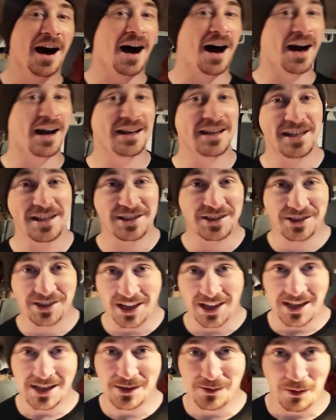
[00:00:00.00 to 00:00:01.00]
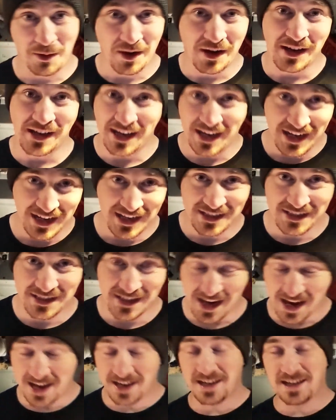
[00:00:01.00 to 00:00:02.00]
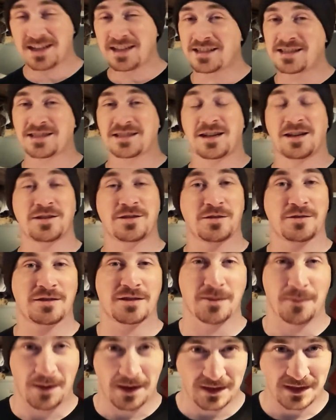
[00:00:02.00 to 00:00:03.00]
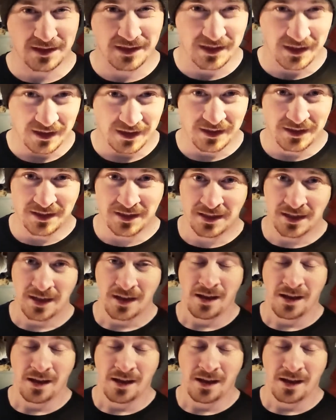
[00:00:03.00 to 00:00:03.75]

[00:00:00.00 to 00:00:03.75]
I need to change what I eat and I need to start doing some exercise.